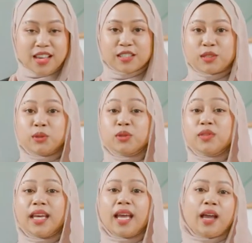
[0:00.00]
So
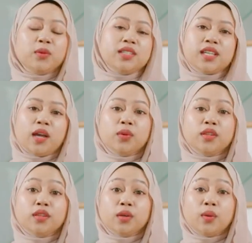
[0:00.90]
today I will share
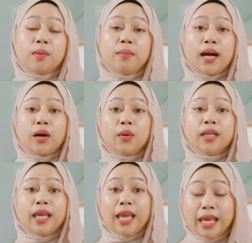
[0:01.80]
with you
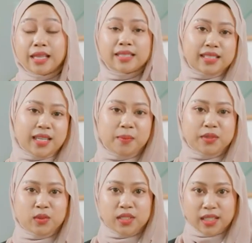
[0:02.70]
about 8
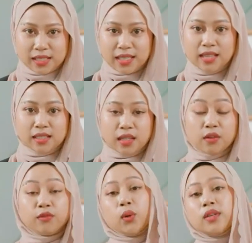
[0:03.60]
steps to success,
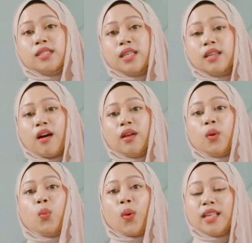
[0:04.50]
focusing
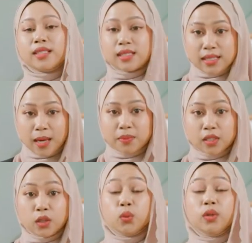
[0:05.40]
on what
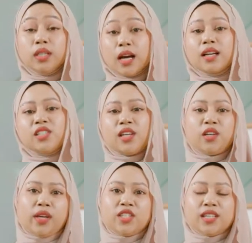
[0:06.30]
steps do young
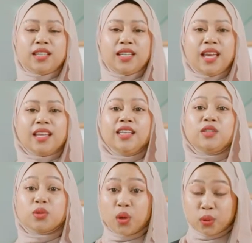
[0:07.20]
generation
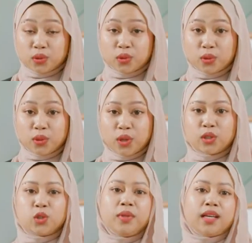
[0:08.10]
need to go through
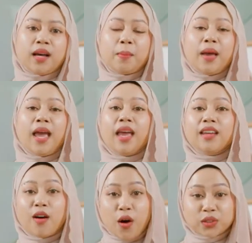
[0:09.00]
to become
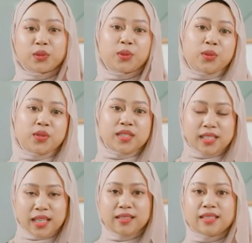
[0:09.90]
an auto
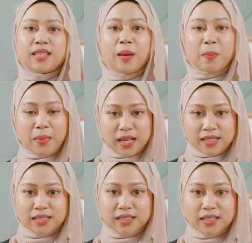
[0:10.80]
sales
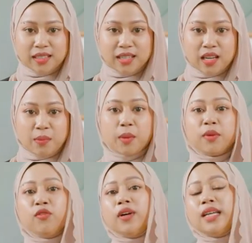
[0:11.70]
master. But
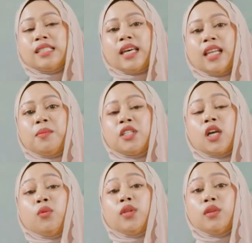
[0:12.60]
before I start, let me
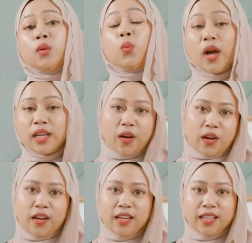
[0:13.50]
share with you what
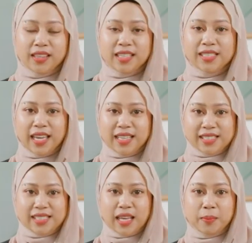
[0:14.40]
are these
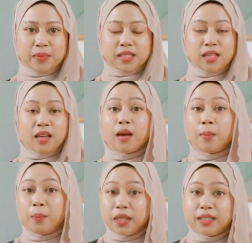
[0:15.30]
8 steps.
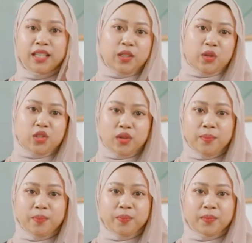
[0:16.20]
Building Your
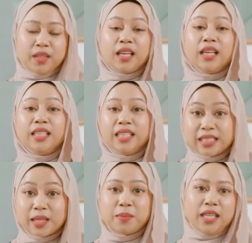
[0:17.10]
Dream,
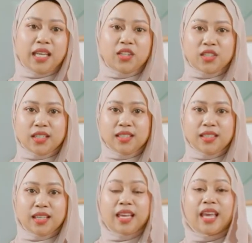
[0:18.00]
Determination,
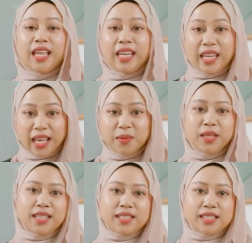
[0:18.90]
Name
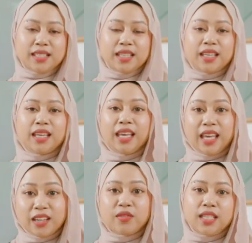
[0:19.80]
List,
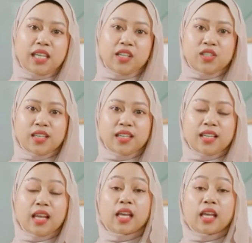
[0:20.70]
Invitation,